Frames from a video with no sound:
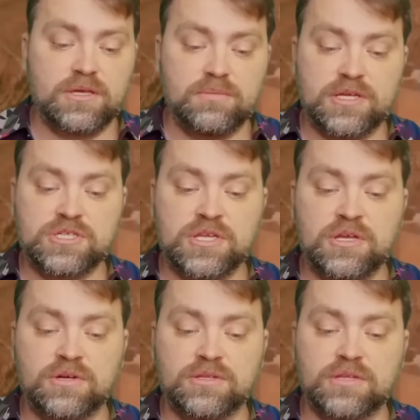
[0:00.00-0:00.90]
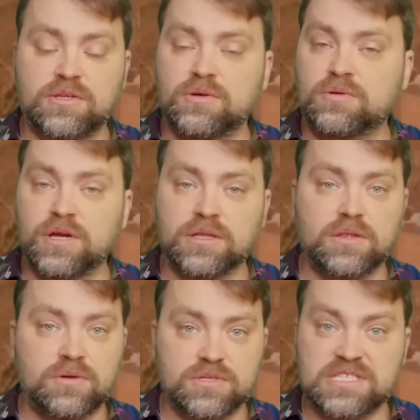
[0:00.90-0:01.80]
He mentioned here that
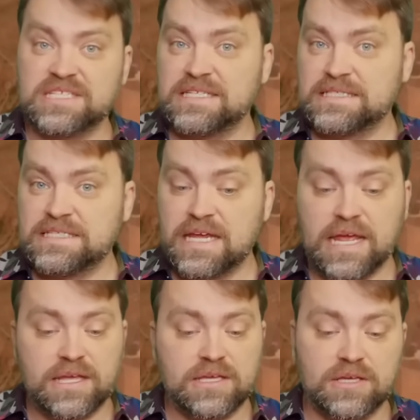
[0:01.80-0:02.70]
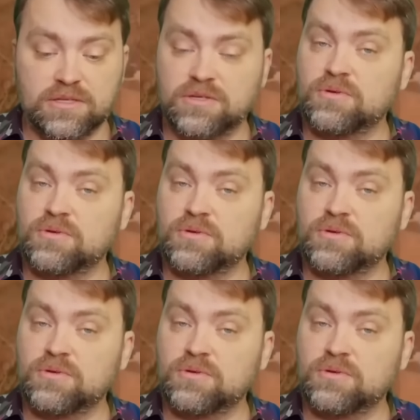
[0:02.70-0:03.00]
Ukraine lost the tank in